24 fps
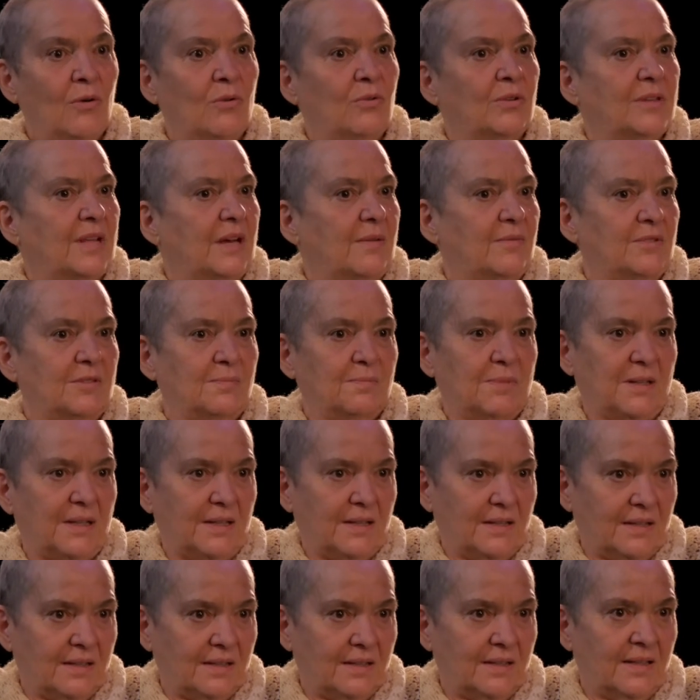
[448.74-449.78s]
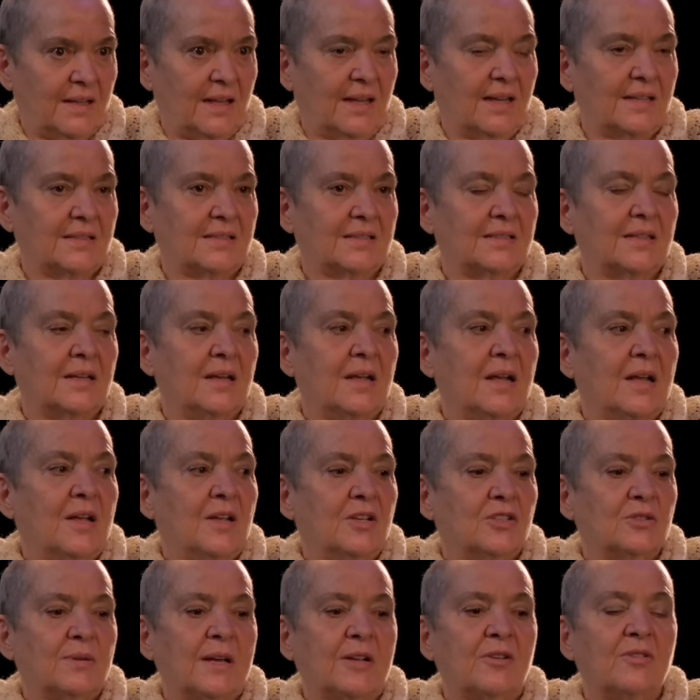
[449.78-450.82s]
Oh, that was big. Yes. Yeah.
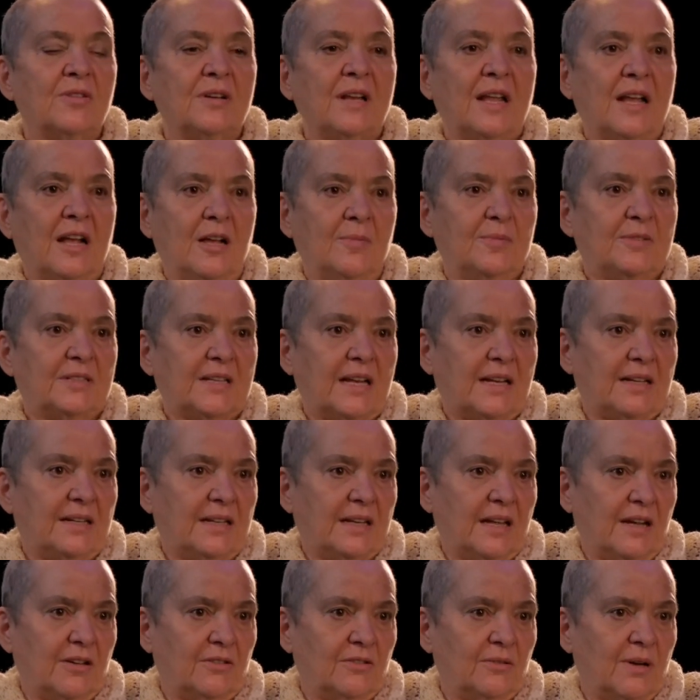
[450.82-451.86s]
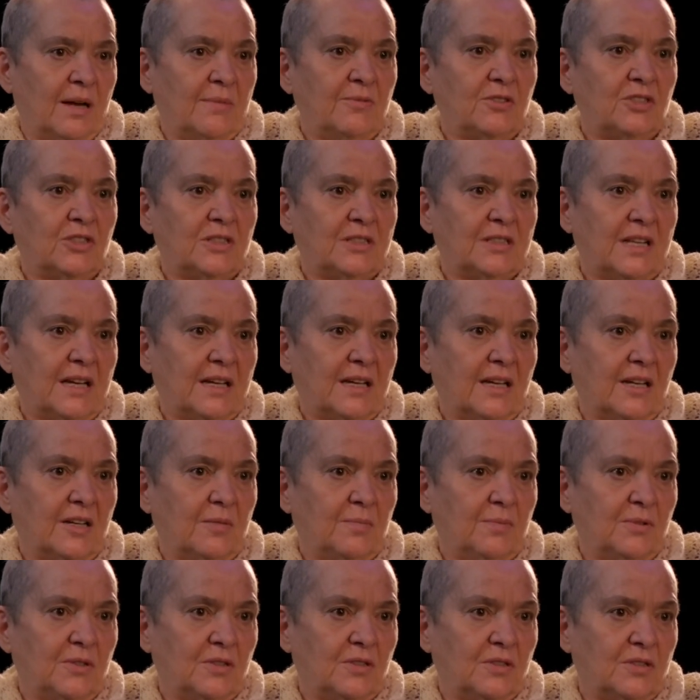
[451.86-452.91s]
So I couldn't help standing out, though. I was just that kind
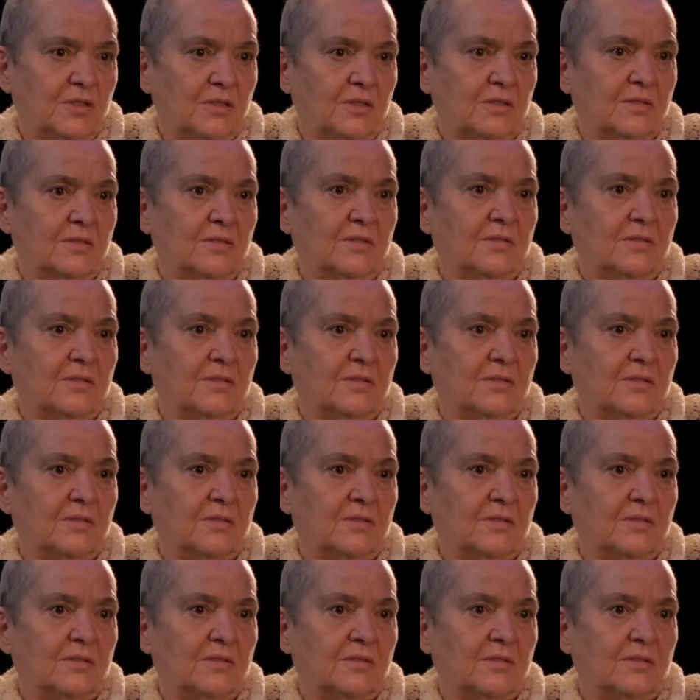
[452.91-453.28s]
of person.